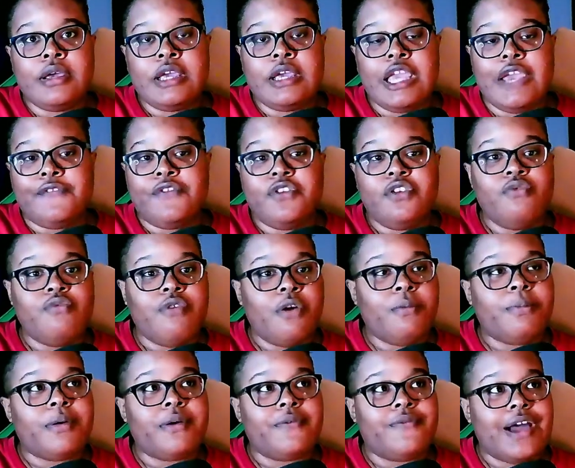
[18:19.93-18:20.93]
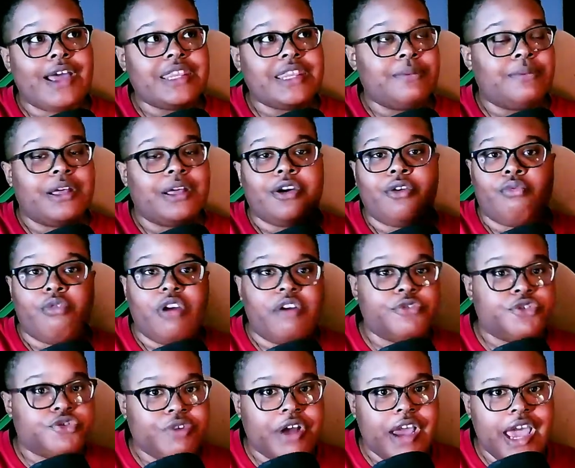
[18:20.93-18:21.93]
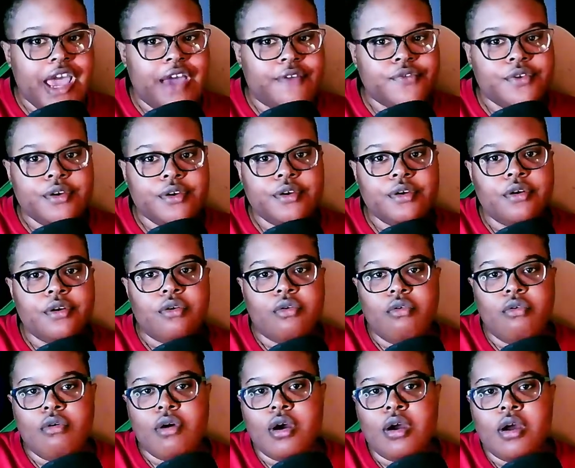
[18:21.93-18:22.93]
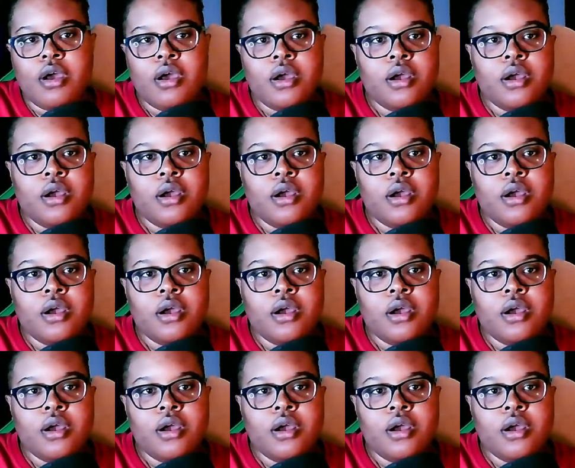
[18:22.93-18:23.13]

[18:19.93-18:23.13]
like a rough draft or